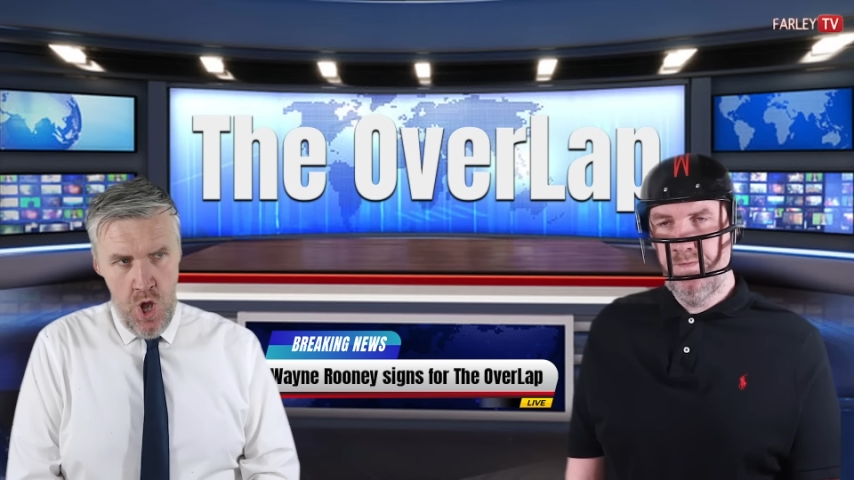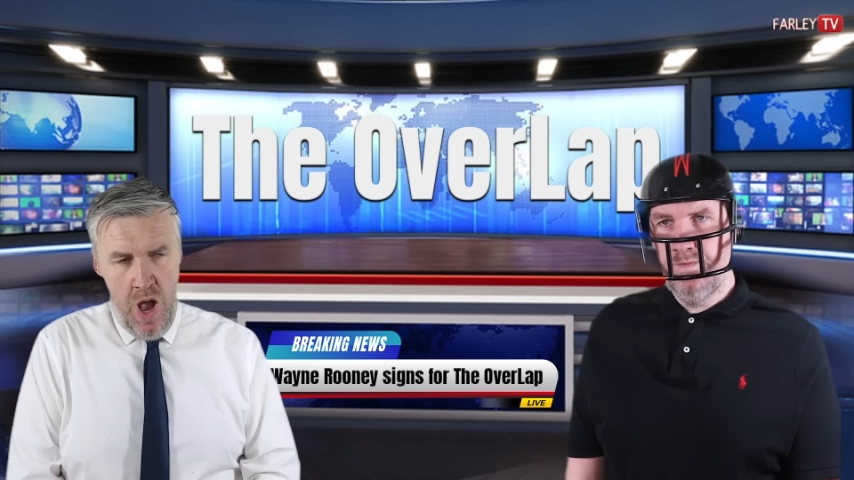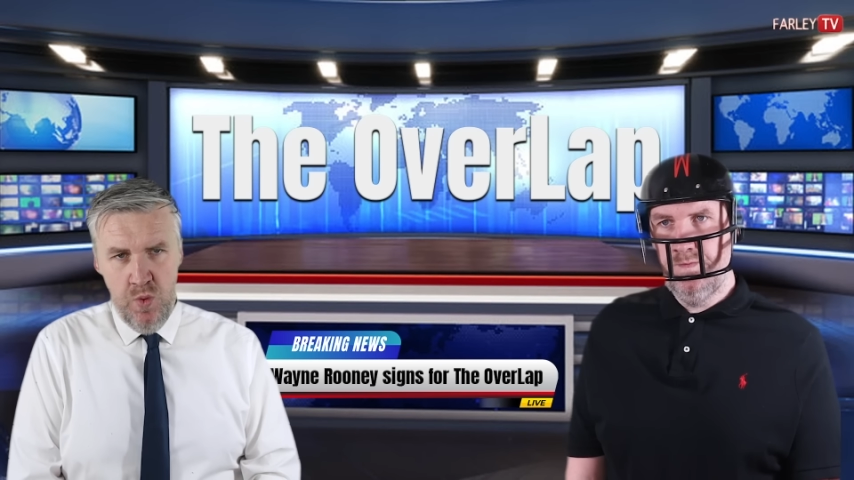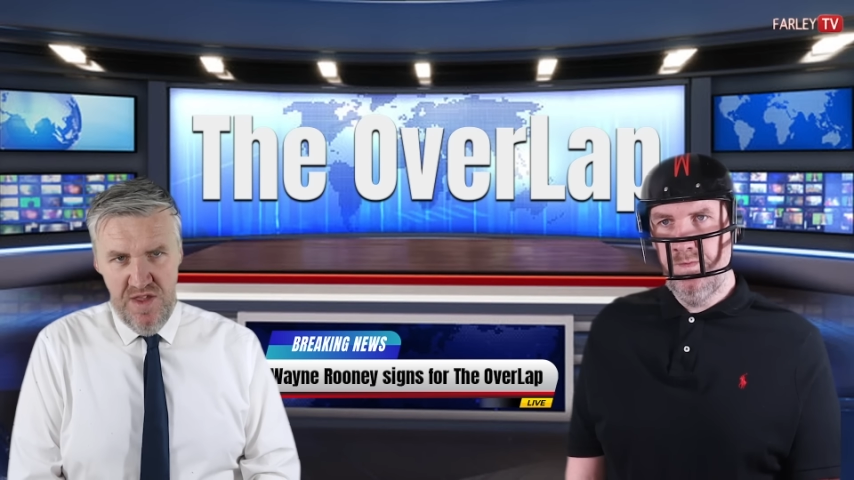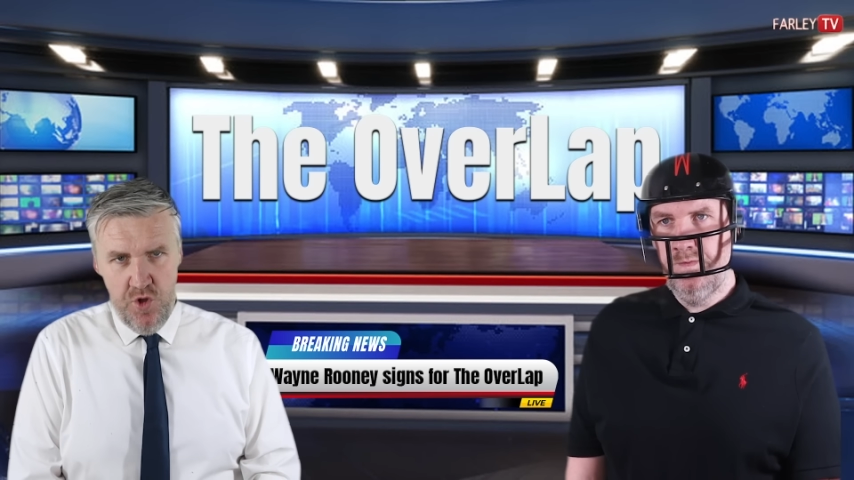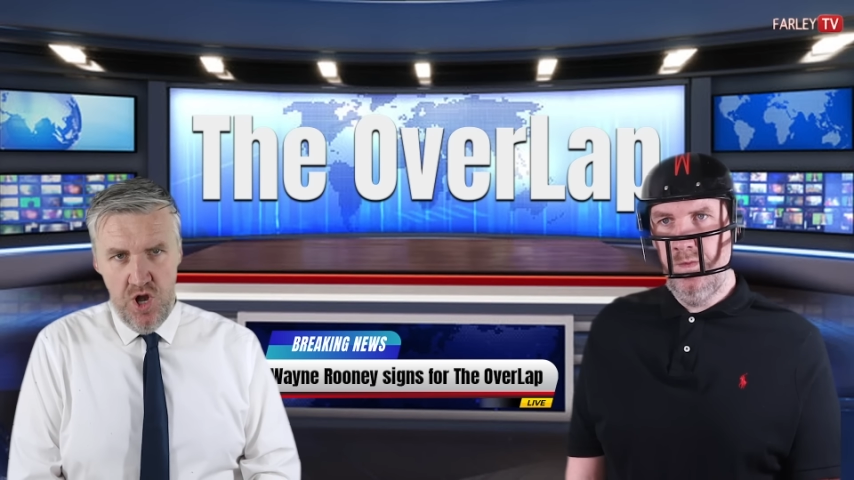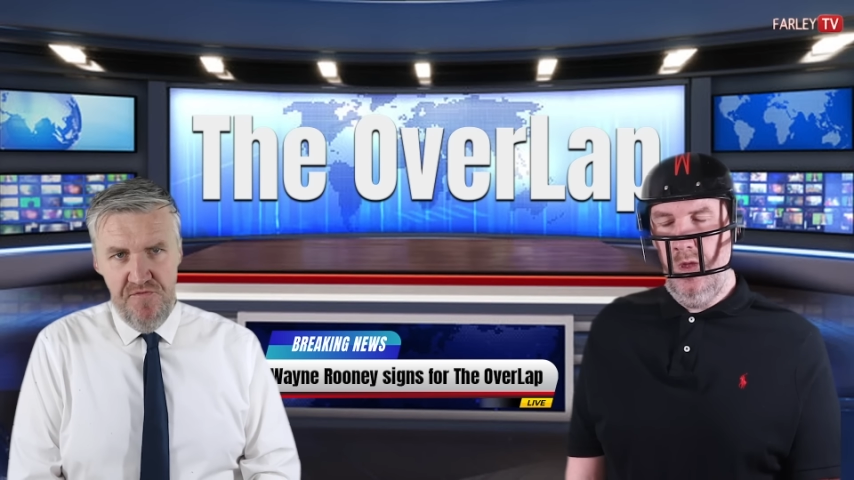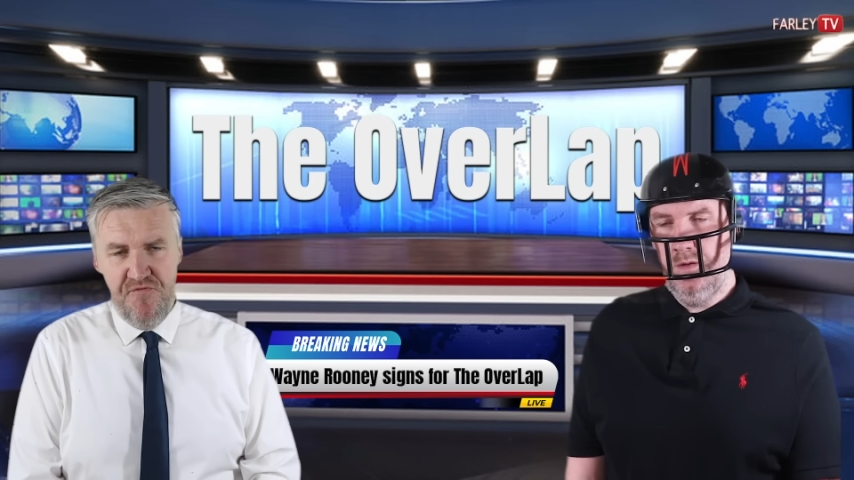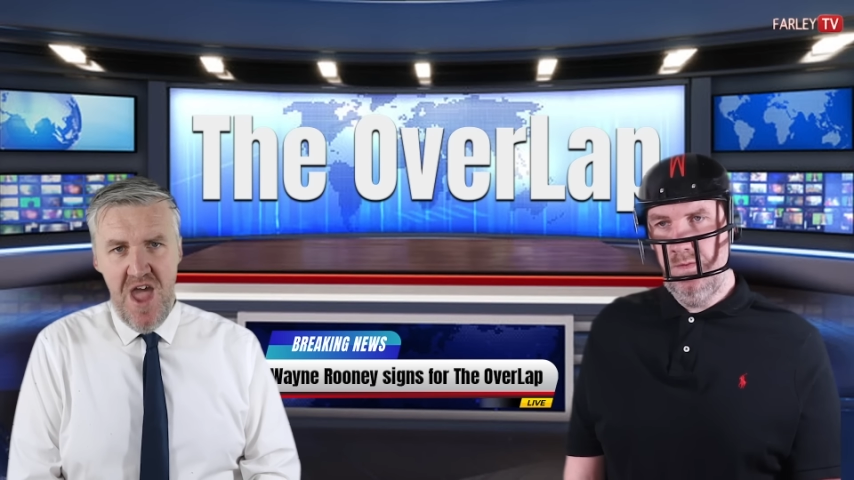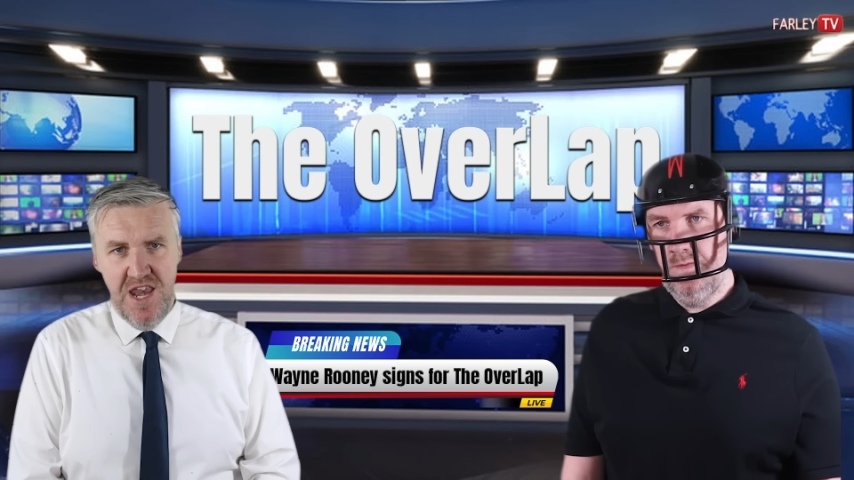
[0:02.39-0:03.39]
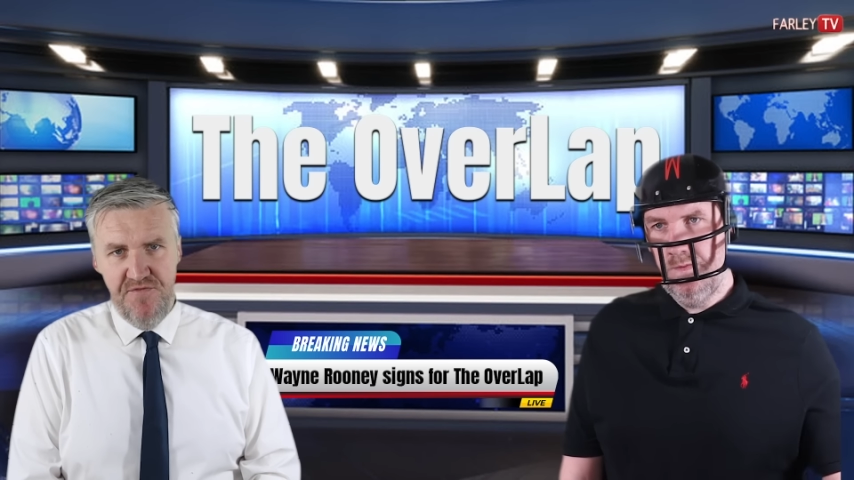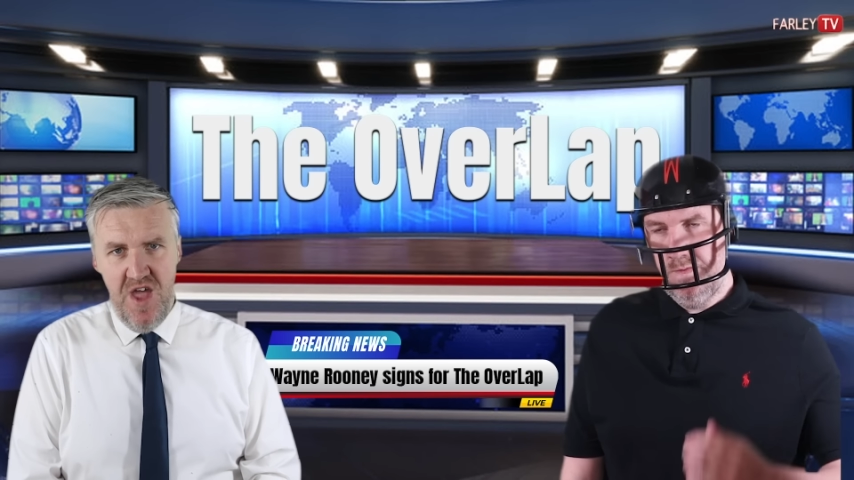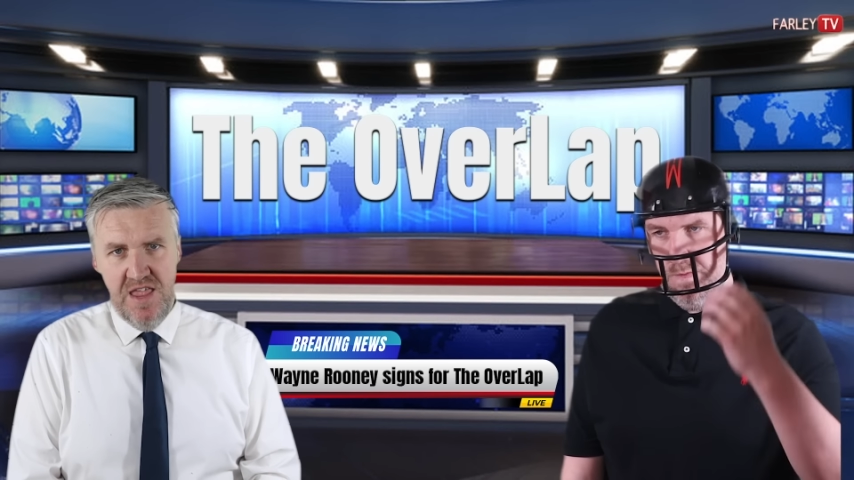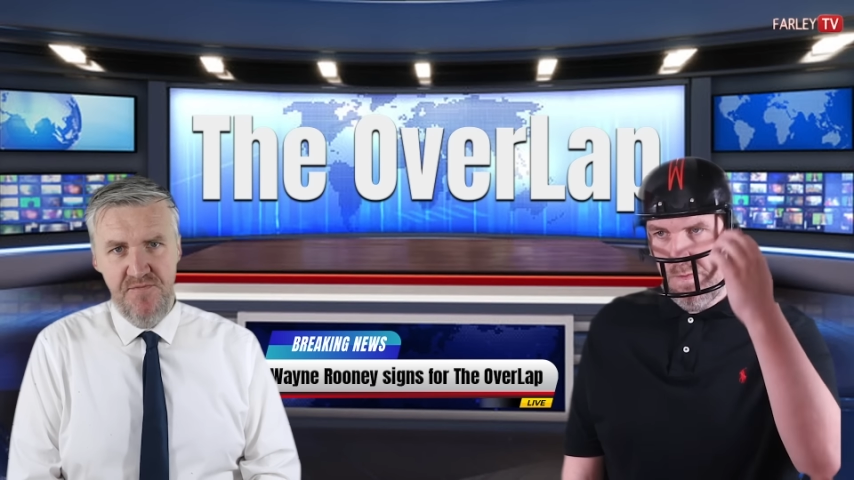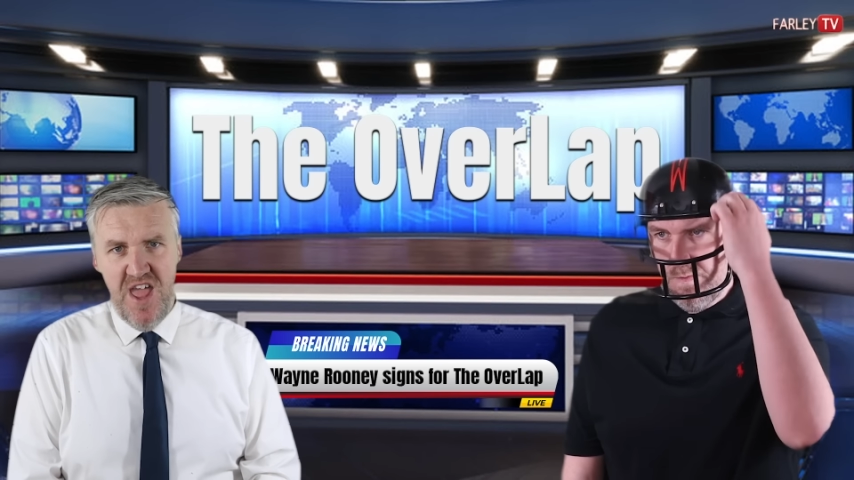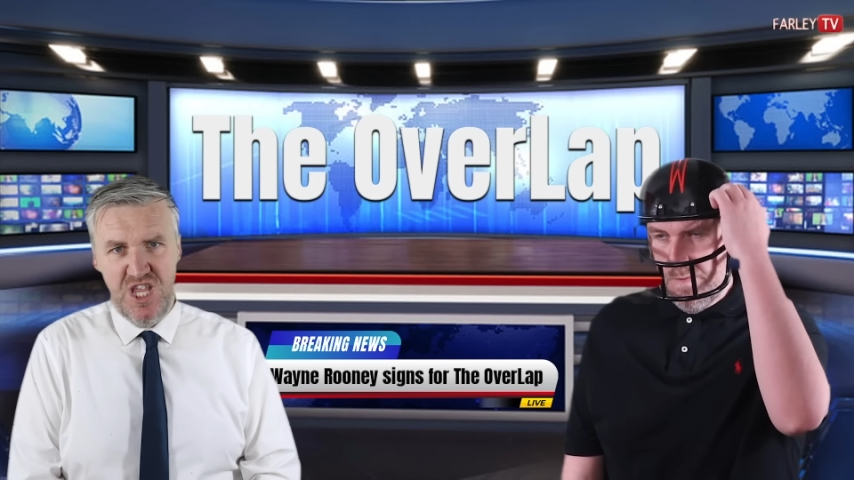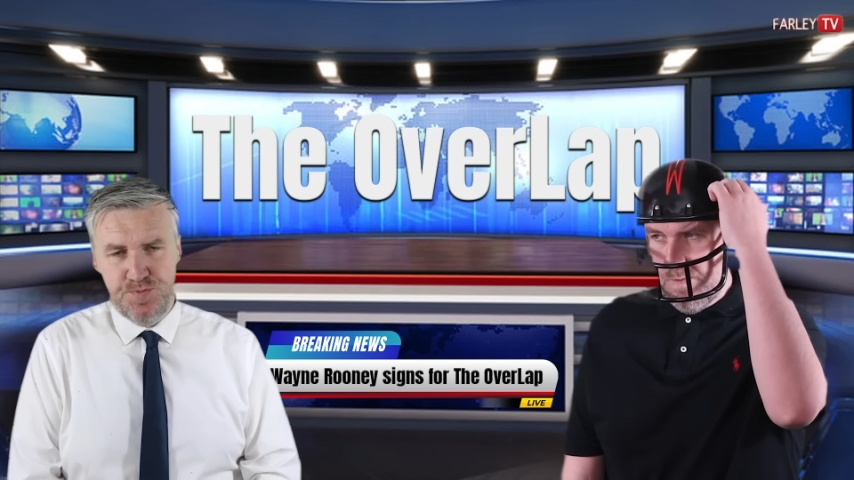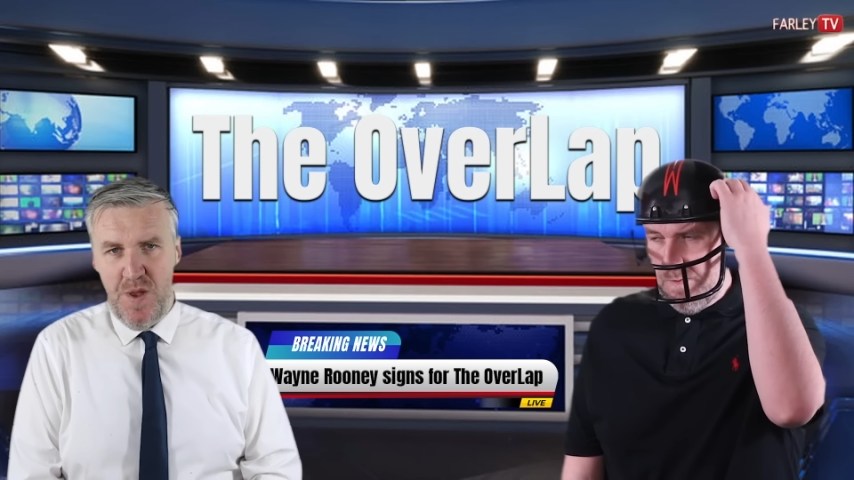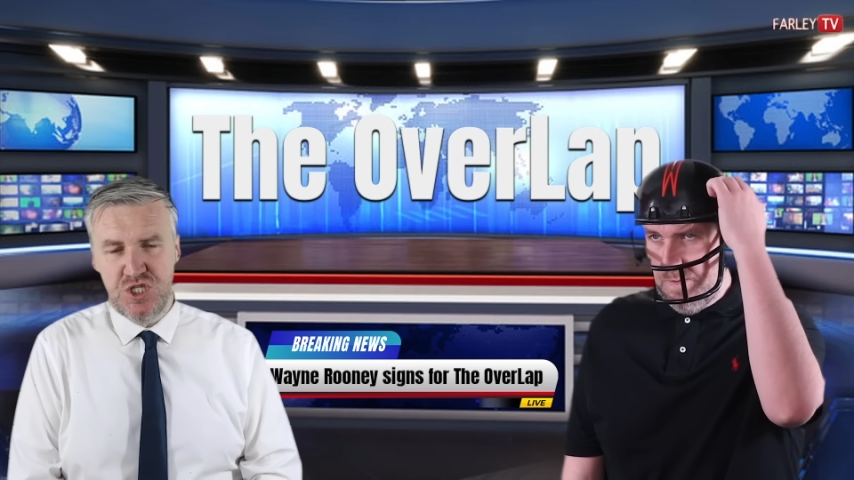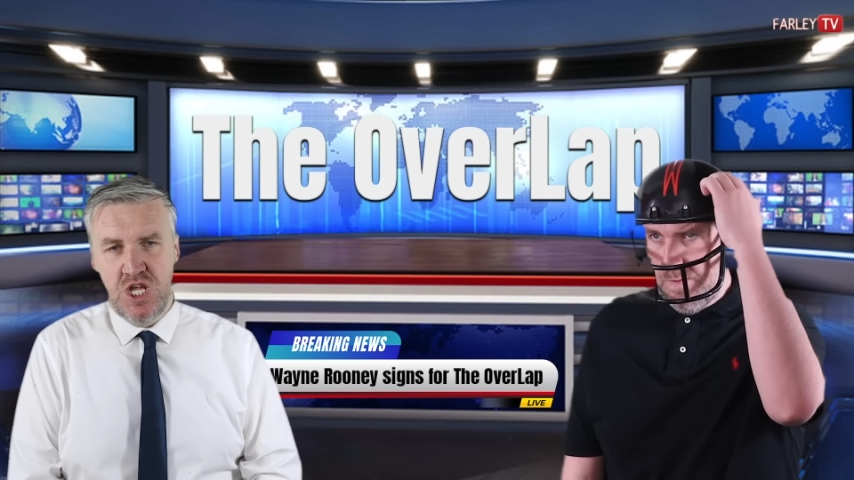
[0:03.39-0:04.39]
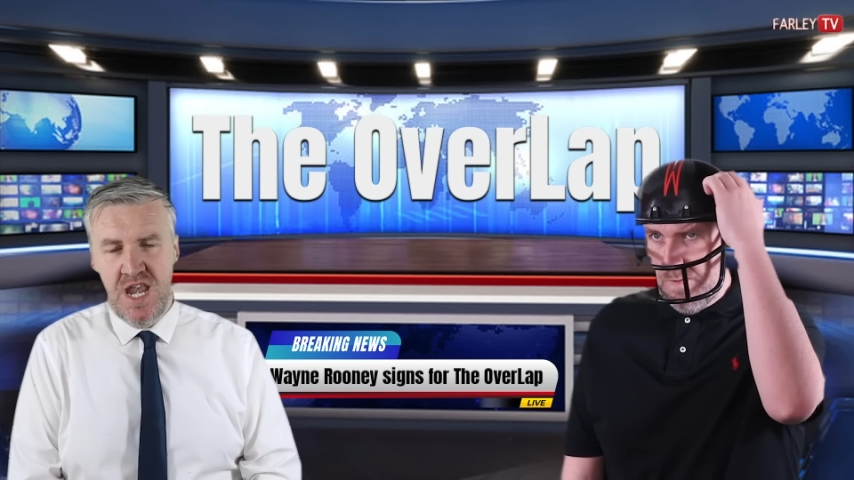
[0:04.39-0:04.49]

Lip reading: And we've got a very, very, very special